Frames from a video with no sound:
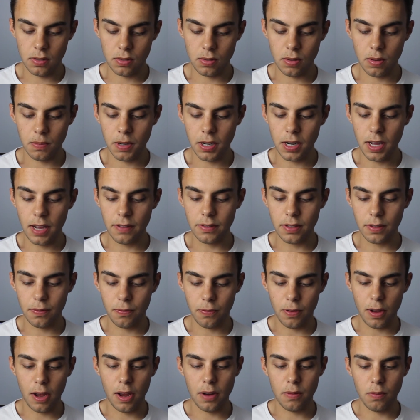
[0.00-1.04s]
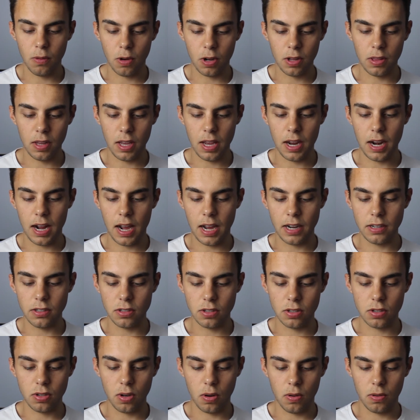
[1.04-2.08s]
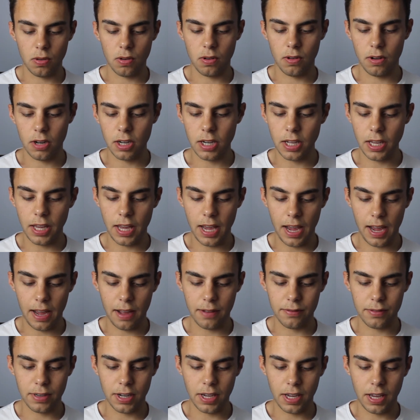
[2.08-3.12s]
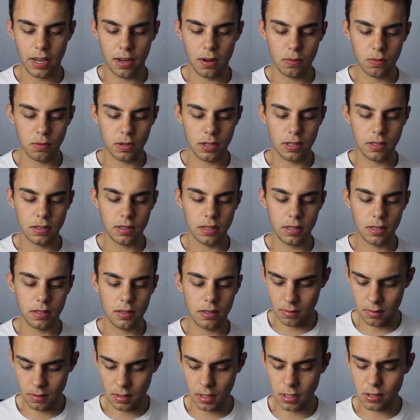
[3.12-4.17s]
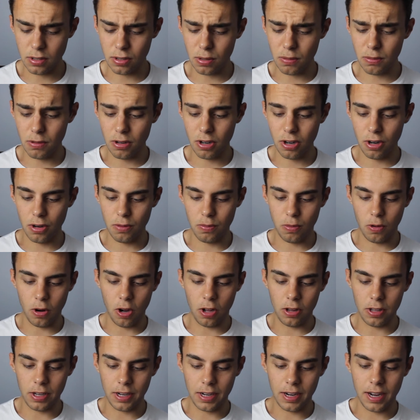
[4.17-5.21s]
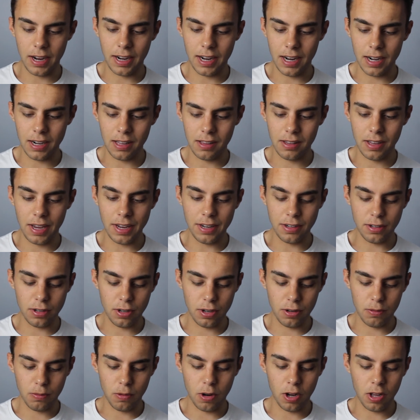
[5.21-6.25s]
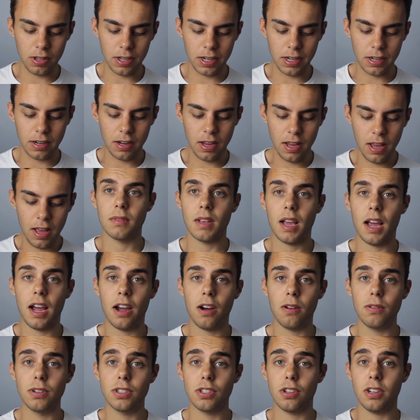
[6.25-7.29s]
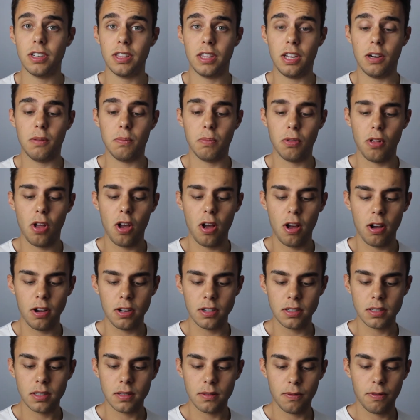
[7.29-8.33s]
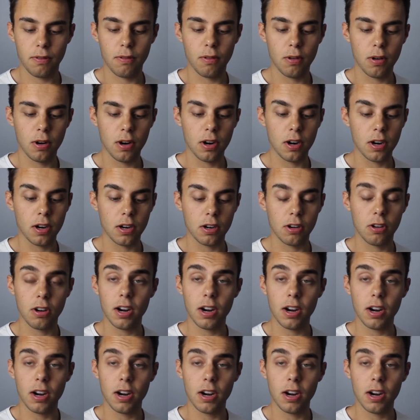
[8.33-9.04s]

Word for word: So I'm gonna have to find one that I don't already have an account with. Let's do NerdWallet. I kinda like NerdWallet. I always look at their blogs for